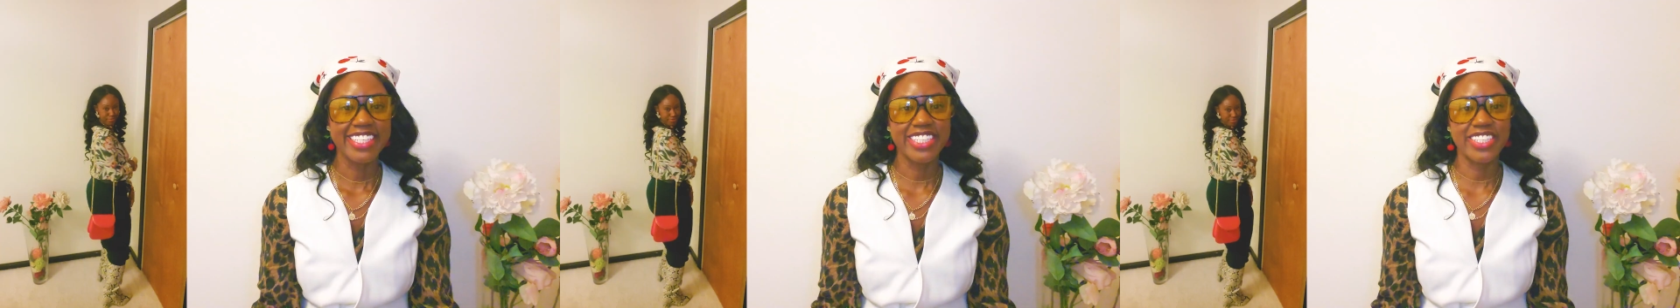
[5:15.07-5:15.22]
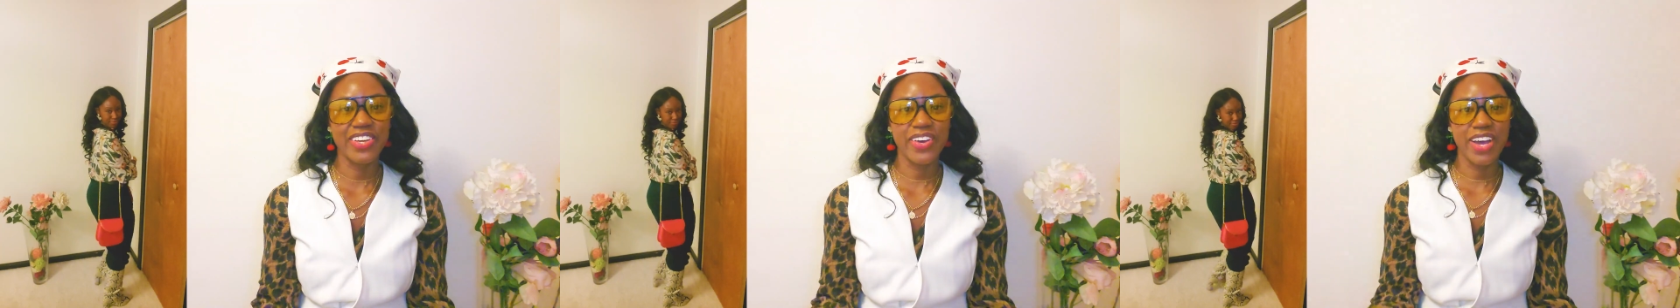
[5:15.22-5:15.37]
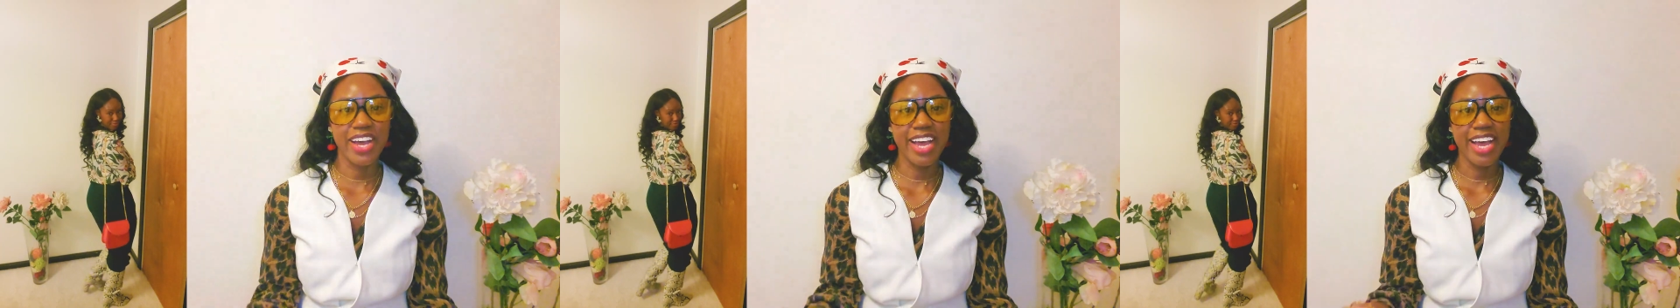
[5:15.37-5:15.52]

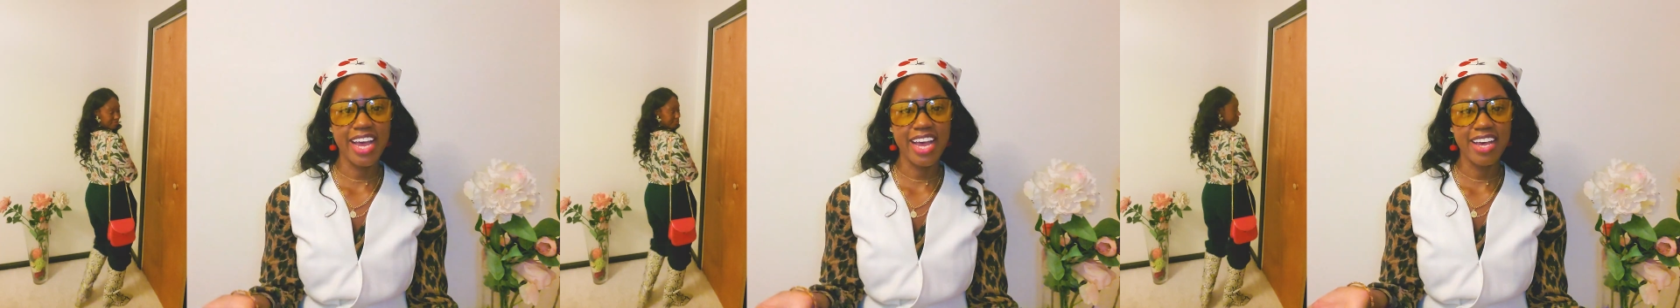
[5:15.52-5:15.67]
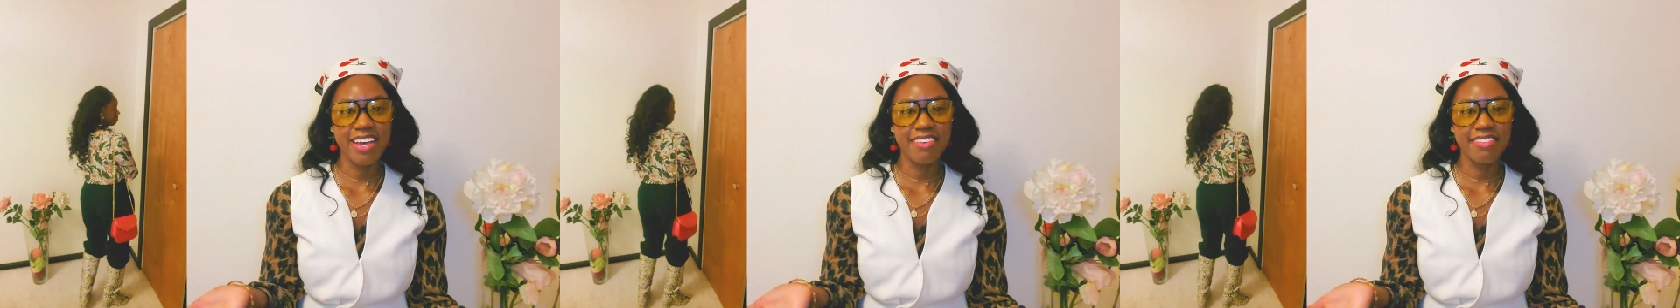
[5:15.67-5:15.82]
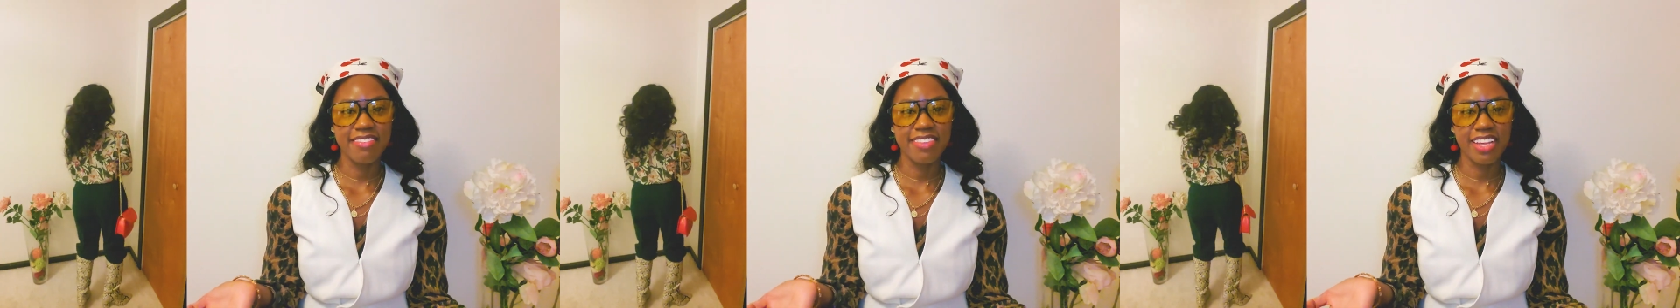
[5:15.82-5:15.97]
So I
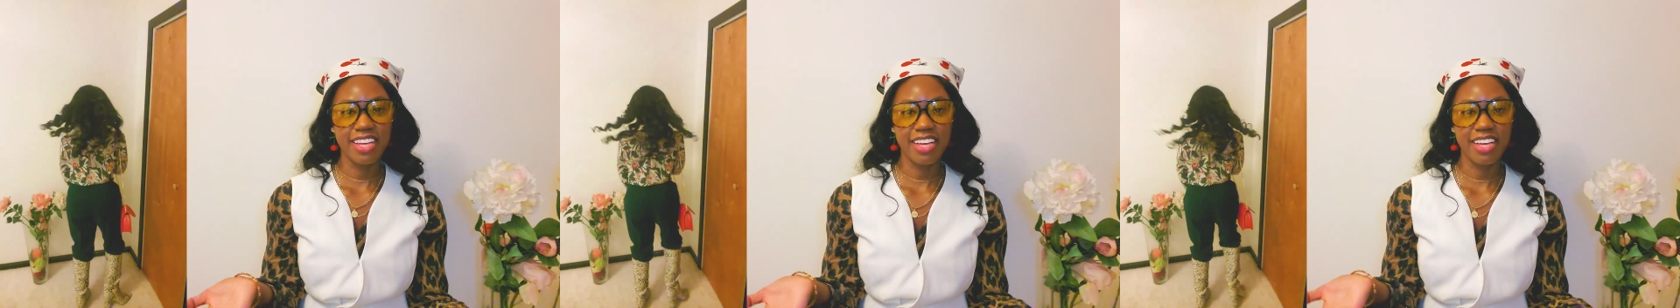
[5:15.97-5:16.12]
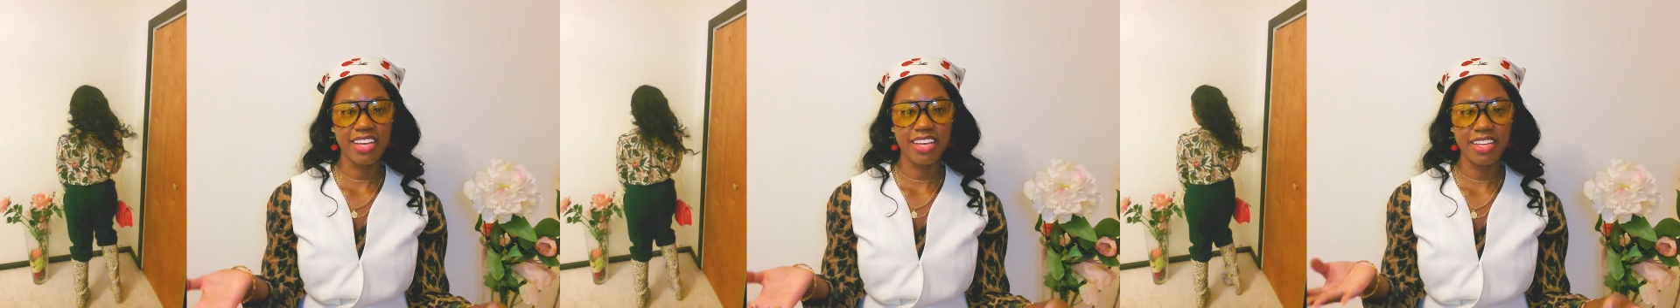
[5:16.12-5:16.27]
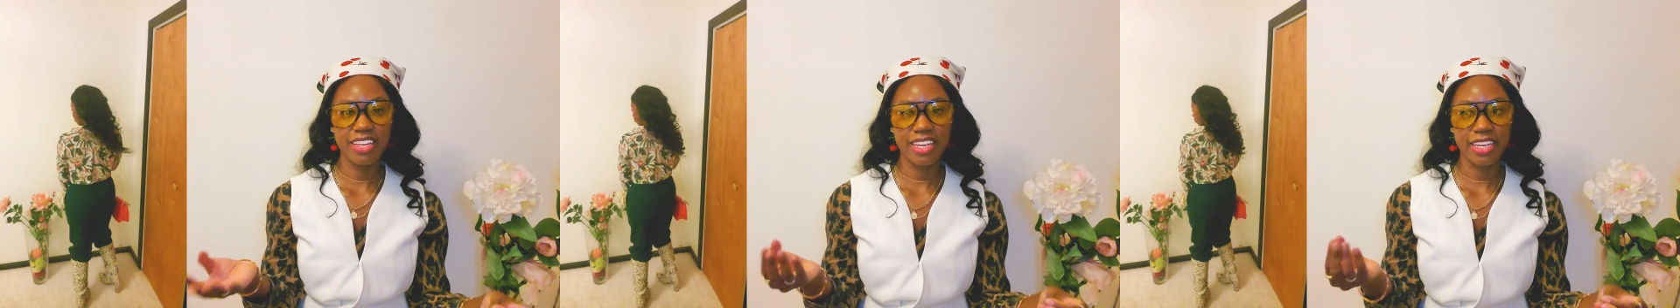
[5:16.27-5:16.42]
have
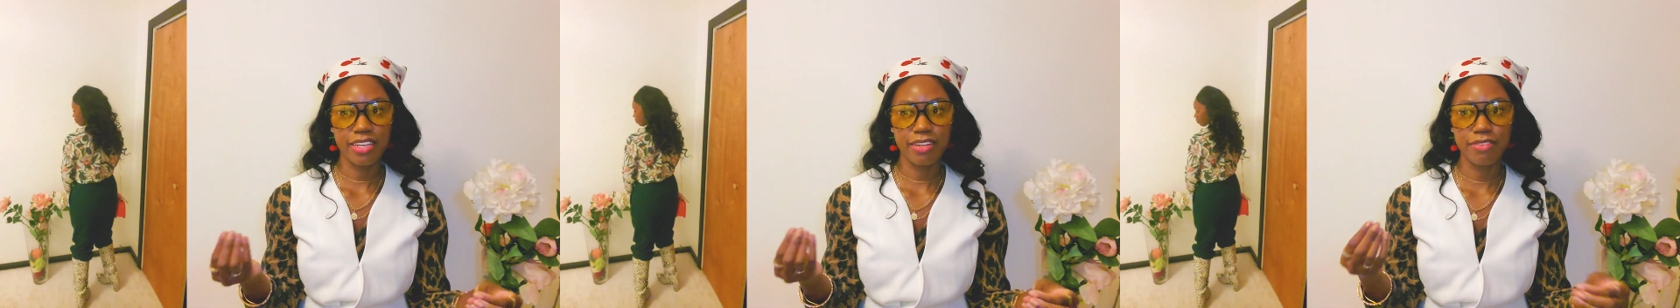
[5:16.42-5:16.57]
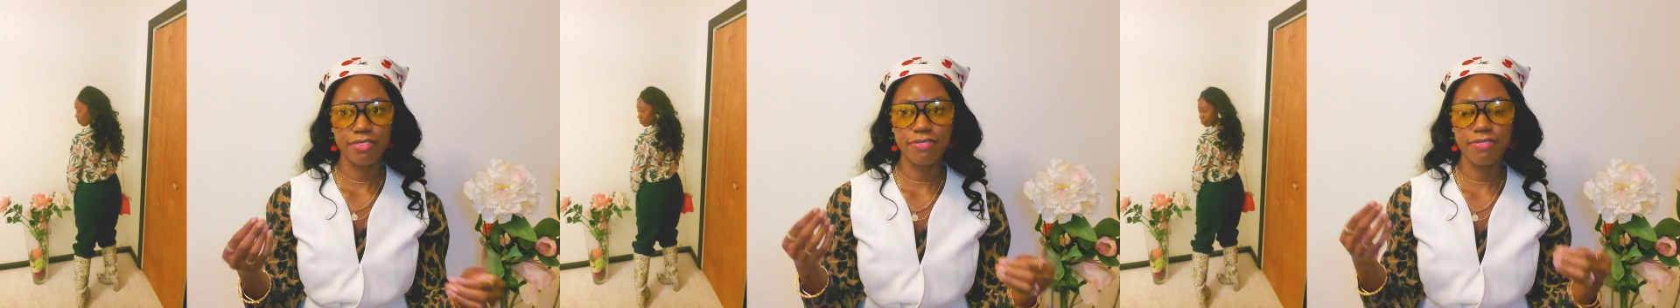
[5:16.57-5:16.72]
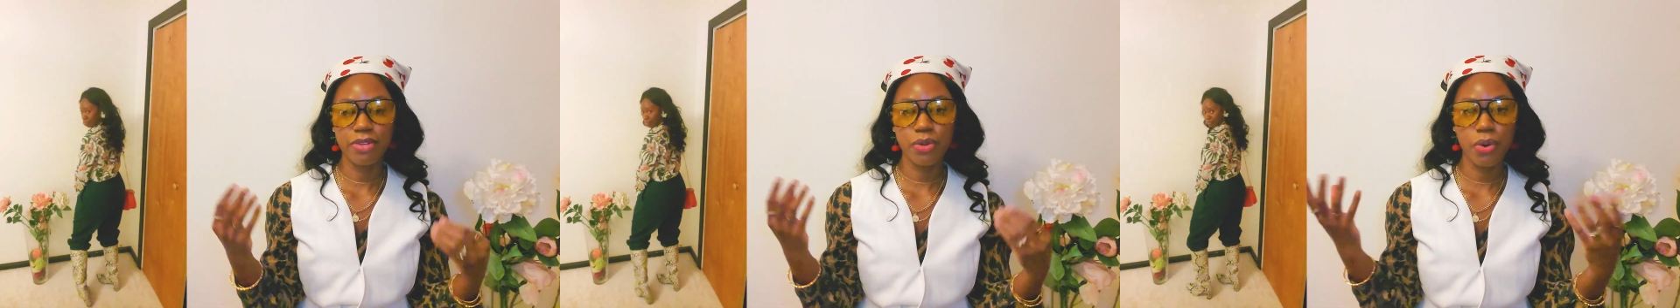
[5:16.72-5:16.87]
like
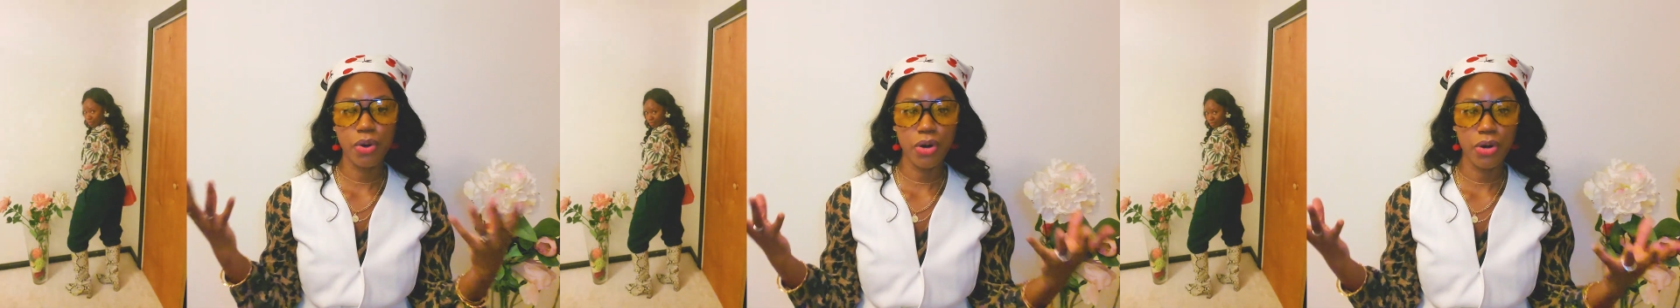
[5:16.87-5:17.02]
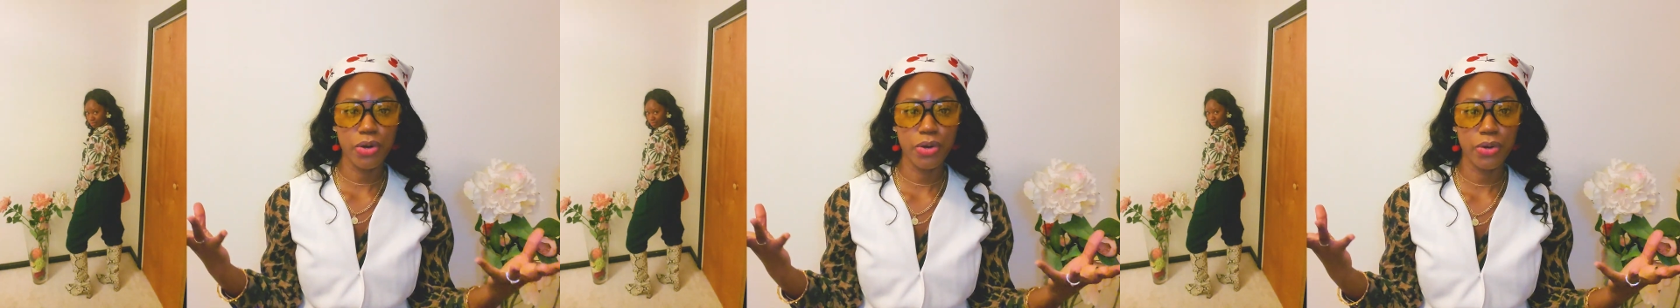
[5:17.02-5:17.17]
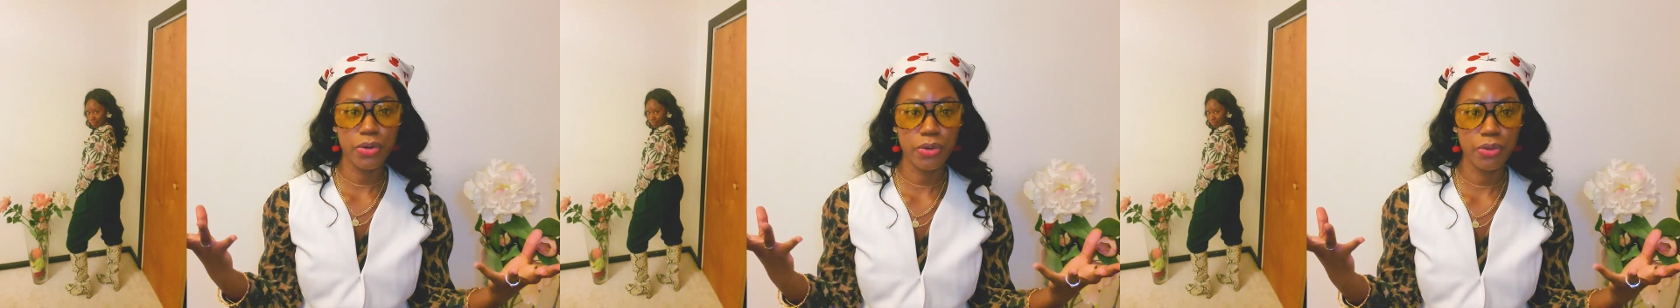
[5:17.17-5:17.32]
a
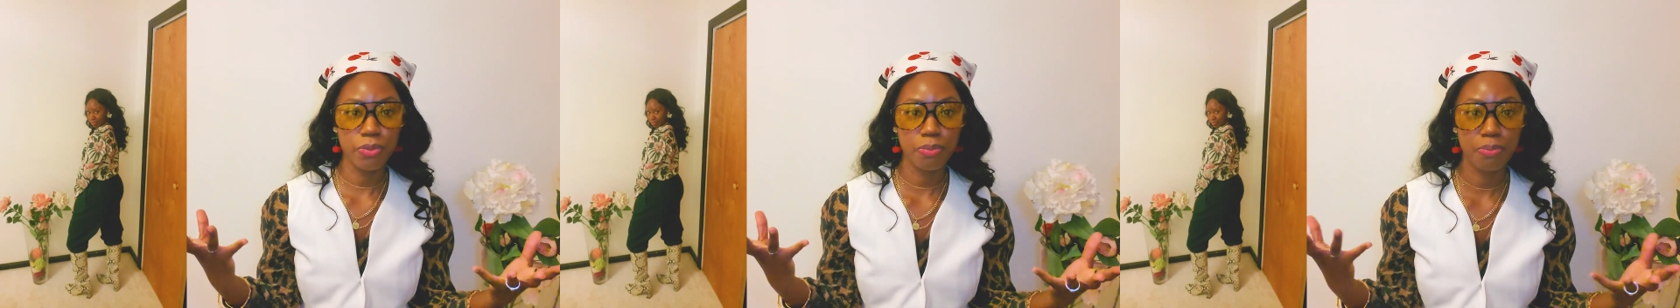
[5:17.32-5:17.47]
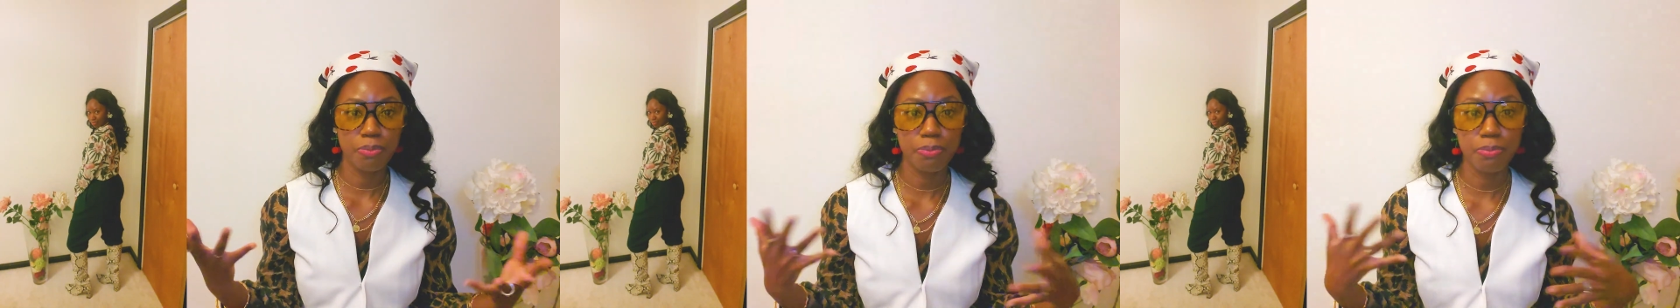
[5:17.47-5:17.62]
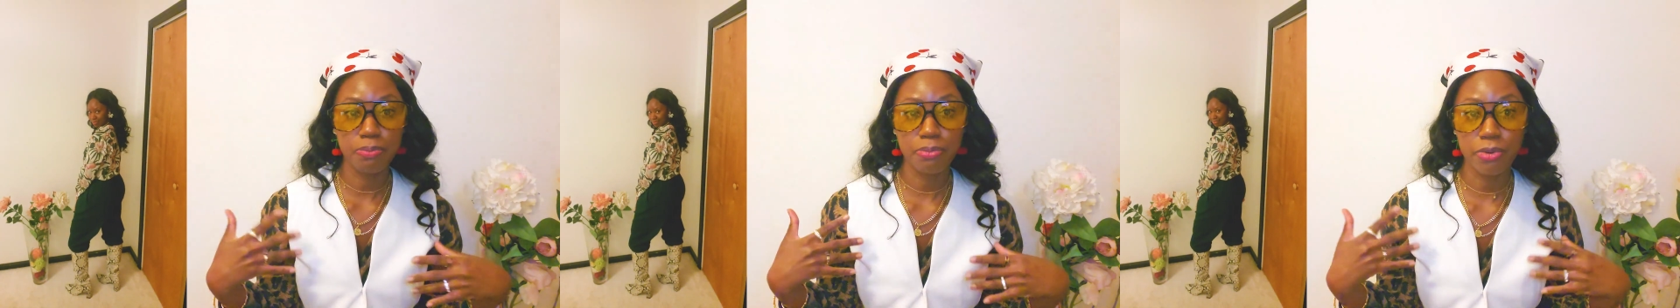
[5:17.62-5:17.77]
floral